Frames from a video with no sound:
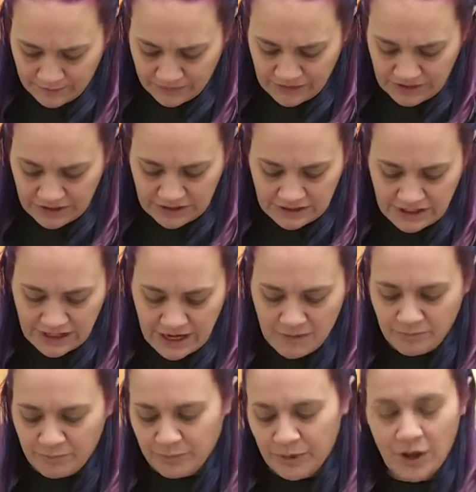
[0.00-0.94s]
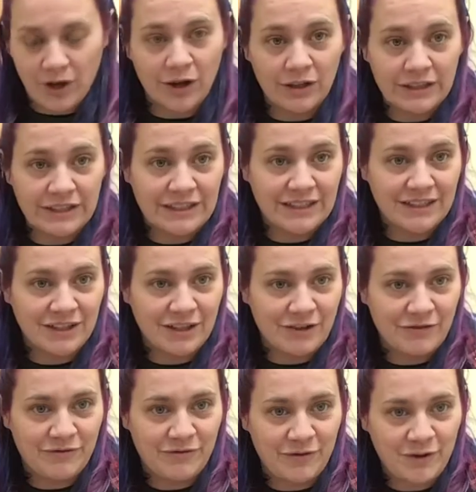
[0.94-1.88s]
it's not bally enough
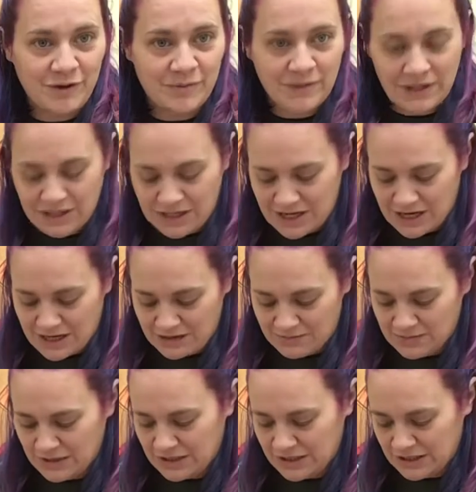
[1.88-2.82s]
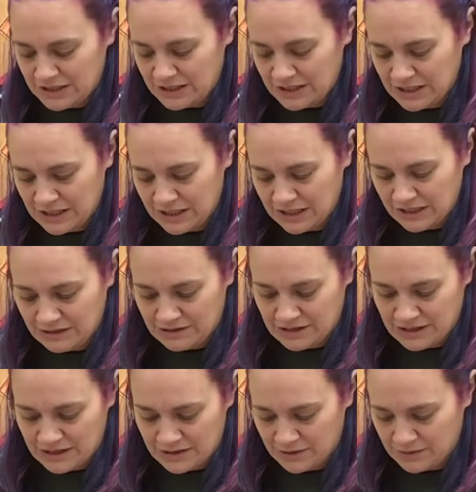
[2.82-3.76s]
for me yet. I mean, it's getting
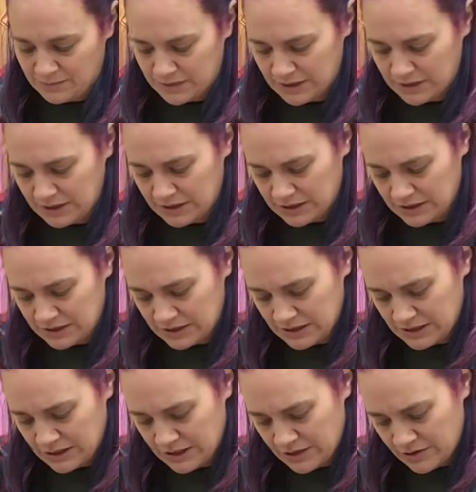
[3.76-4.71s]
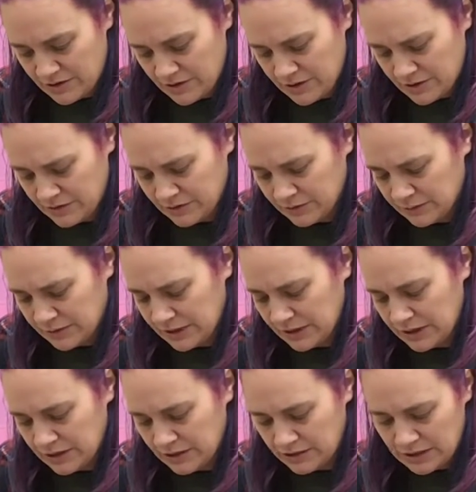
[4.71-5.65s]
there, but it's not all the way
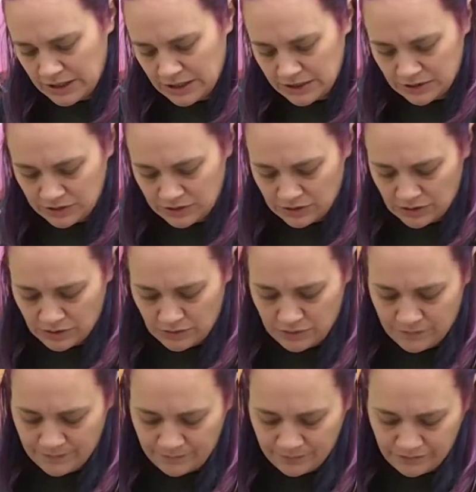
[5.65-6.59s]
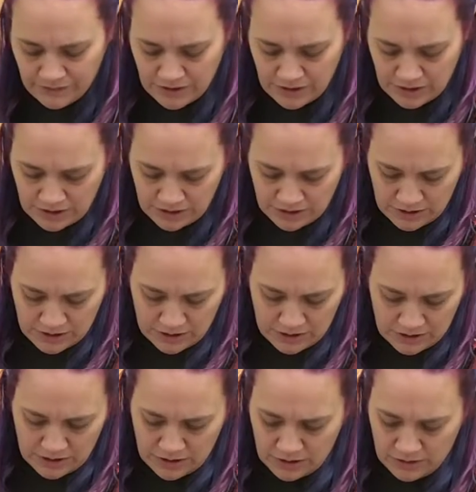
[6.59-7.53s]
there yet. So
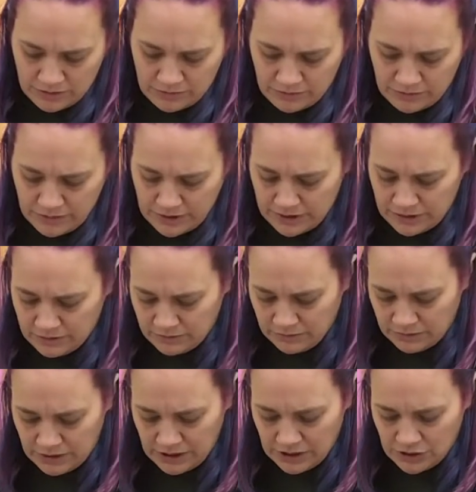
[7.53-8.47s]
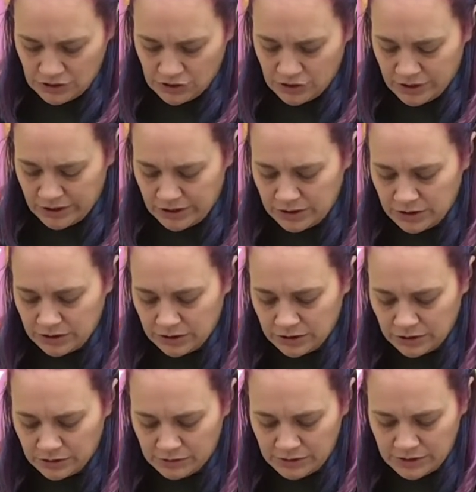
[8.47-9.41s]
why don't we just
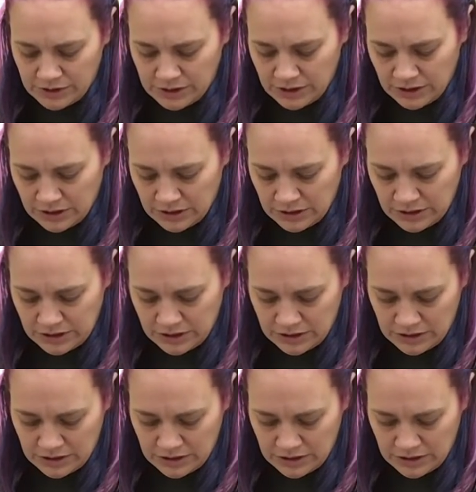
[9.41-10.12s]
loosen